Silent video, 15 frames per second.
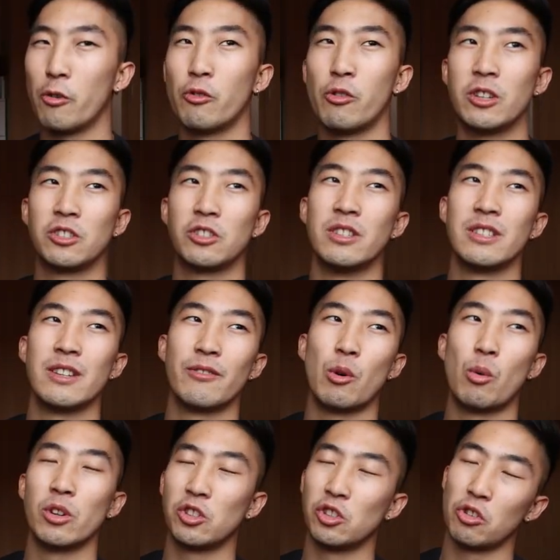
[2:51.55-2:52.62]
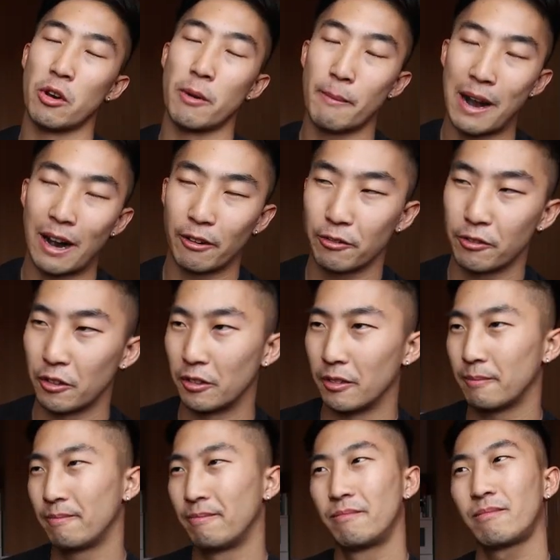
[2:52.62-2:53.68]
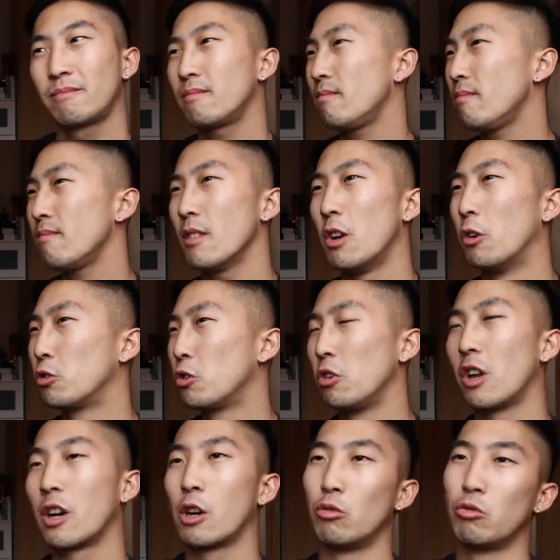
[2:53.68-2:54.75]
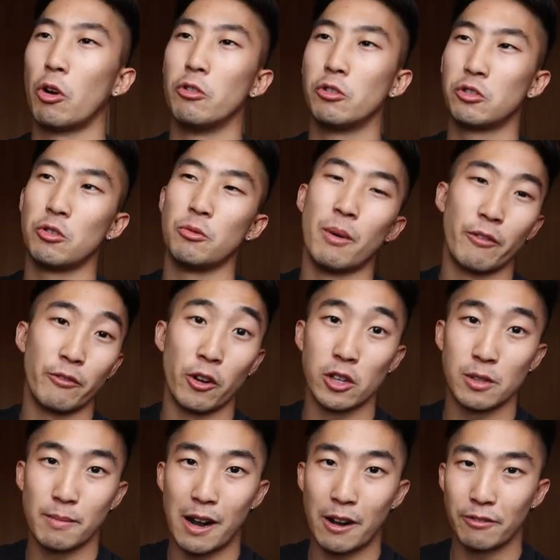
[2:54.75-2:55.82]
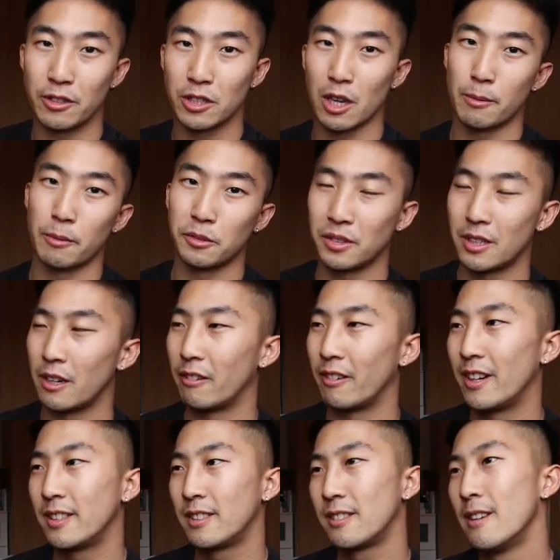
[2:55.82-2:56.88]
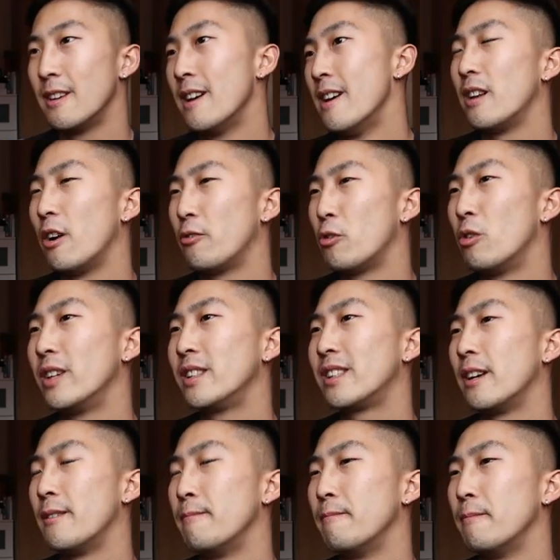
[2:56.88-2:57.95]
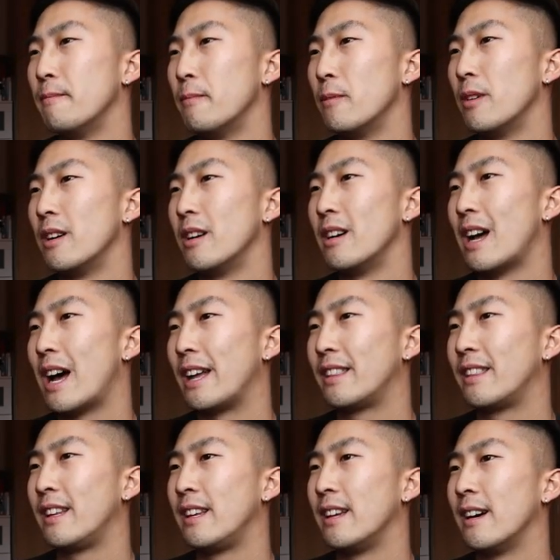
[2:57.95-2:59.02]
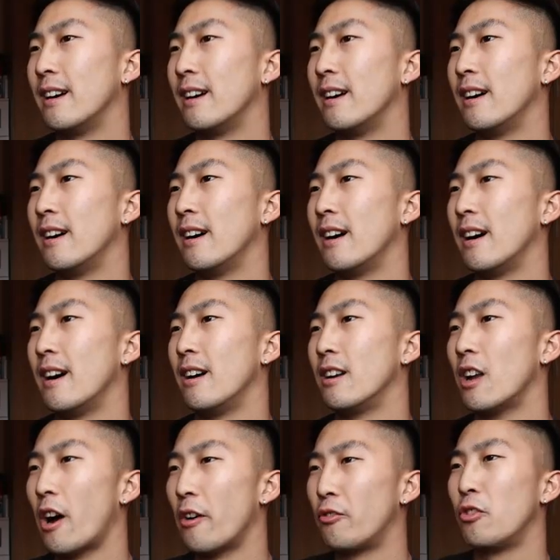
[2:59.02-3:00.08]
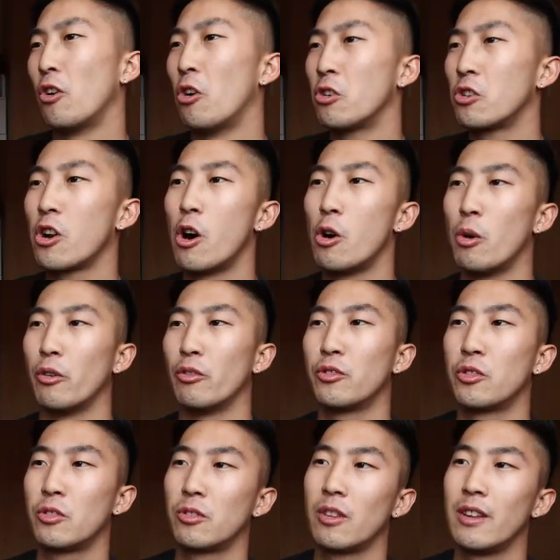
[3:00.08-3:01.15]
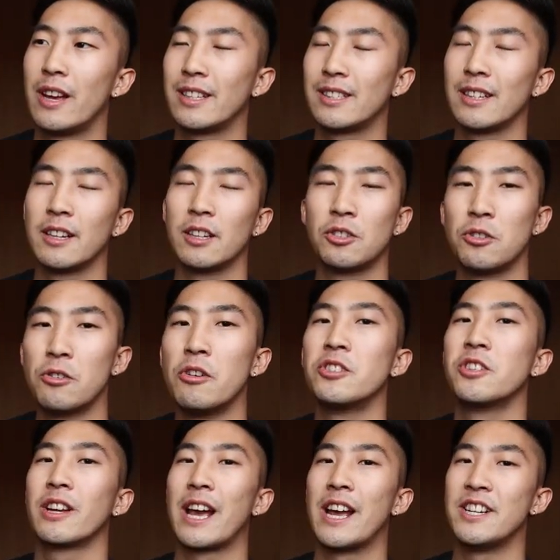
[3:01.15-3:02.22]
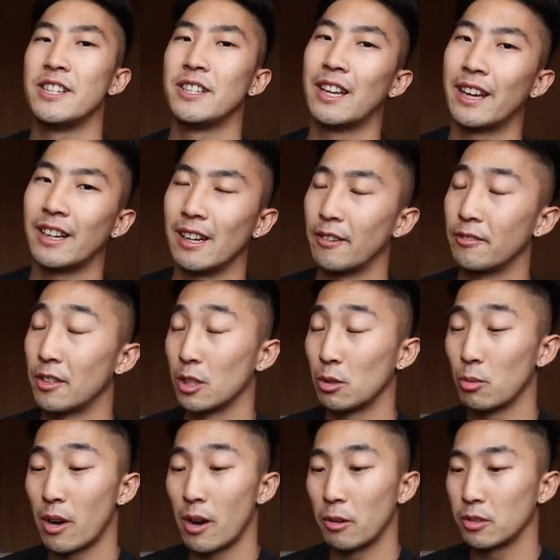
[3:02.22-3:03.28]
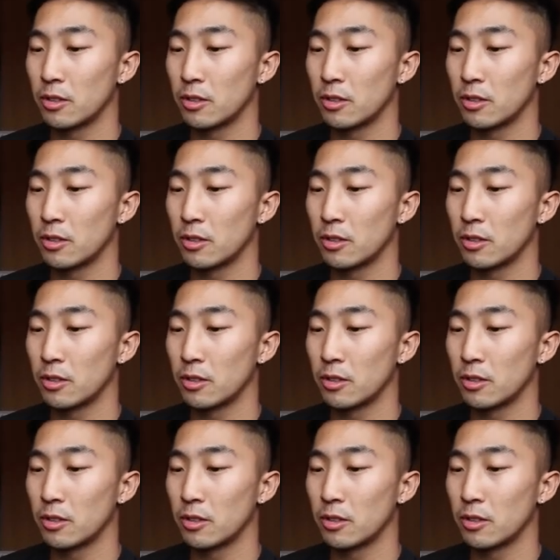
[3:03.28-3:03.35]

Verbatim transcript: For instance, if I want to do a marathon, I'll do like a road to my first marathon type of series. I've always um had the uh, lifelong goal of hitting a 200 kg deadlift as well.